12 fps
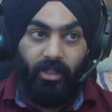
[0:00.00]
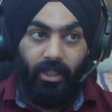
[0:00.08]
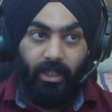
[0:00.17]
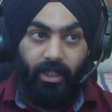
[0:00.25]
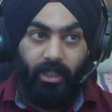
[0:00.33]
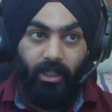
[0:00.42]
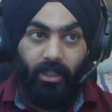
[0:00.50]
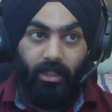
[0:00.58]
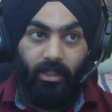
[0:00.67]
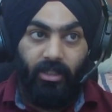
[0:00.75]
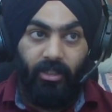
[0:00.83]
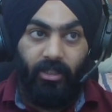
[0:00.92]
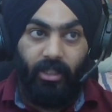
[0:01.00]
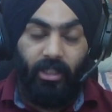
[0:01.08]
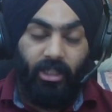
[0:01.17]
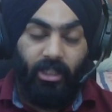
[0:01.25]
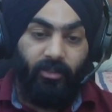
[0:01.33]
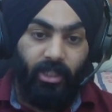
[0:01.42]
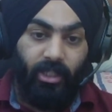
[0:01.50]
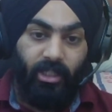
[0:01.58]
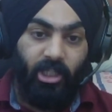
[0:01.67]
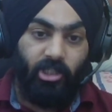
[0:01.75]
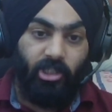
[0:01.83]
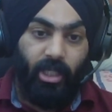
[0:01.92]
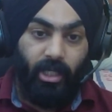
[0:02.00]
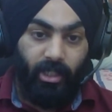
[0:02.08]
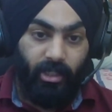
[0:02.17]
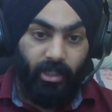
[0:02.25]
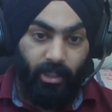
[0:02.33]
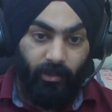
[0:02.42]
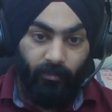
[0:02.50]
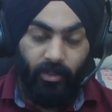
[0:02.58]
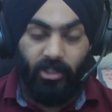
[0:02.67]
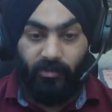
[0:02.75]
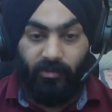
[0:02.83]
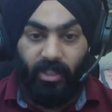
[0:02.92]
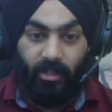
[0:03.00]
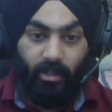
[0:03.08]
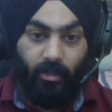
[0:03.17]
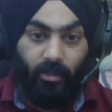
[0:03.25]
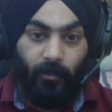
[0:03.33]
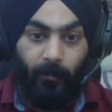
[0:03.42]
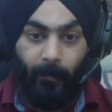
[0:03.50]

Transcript: really in a very niche category, which is very rare.